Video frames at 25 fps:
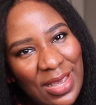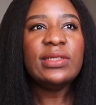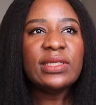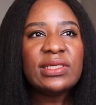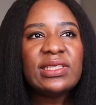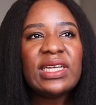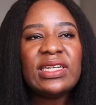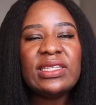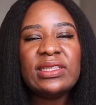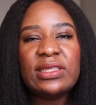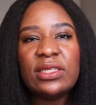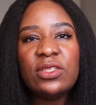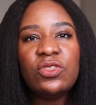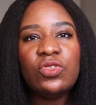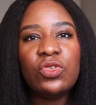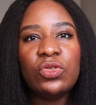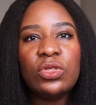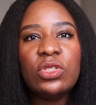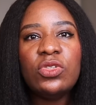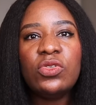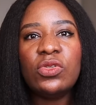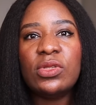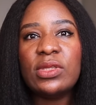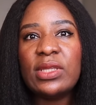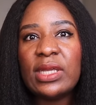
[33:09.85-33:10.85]
These are the things you
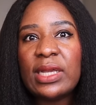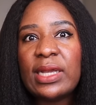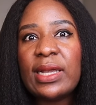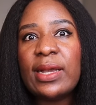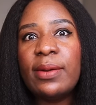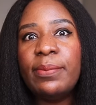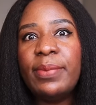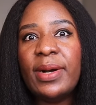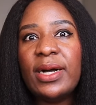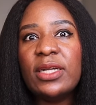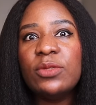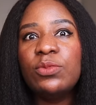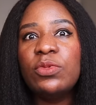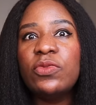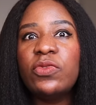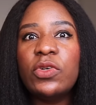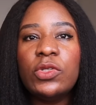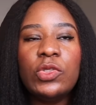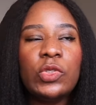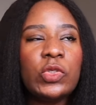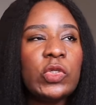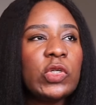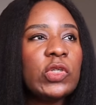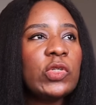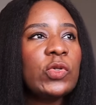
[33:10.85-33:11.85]
need to think about before
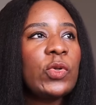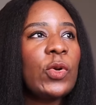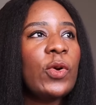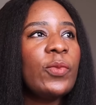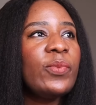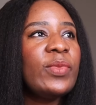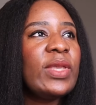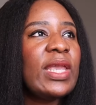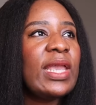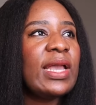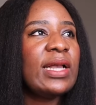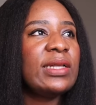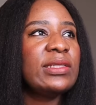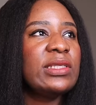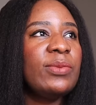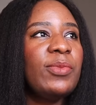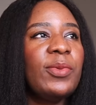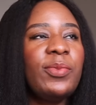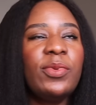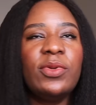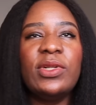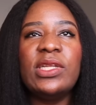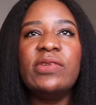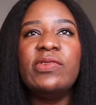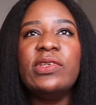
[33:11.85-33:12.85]
you just come here and see
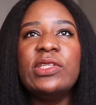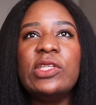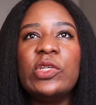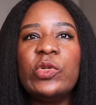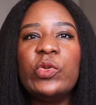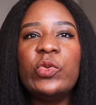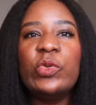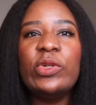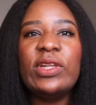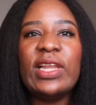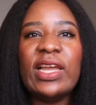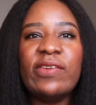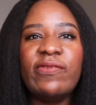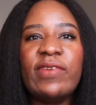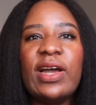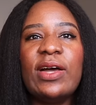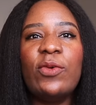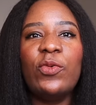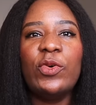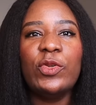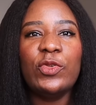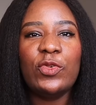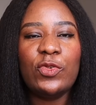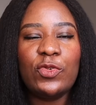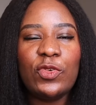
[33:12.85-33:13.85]
people living the good life and
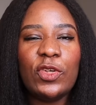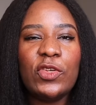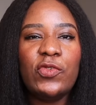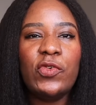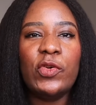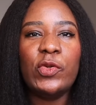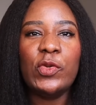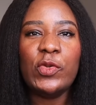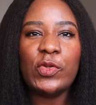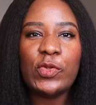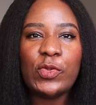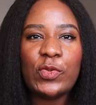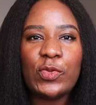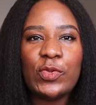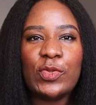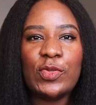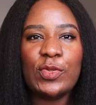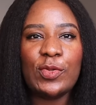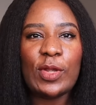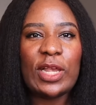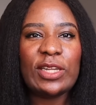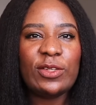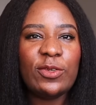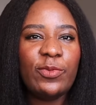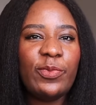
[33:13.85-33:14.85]
want to just follow
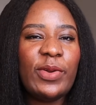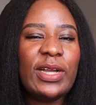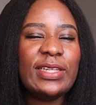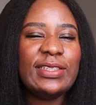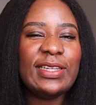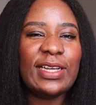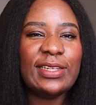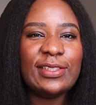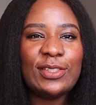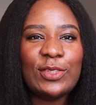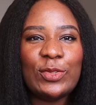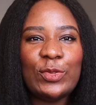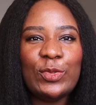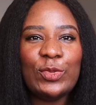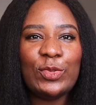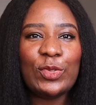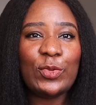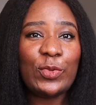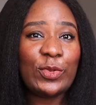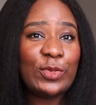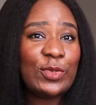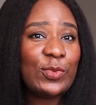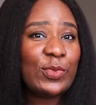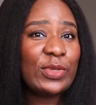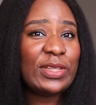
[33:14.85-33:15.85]
suit. As people are dancing, you
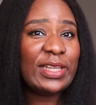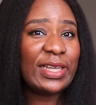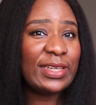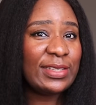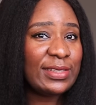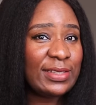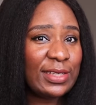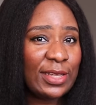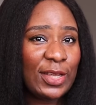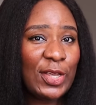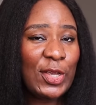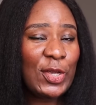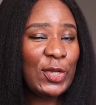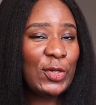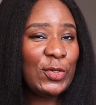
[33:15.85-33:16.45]
want to be dancing.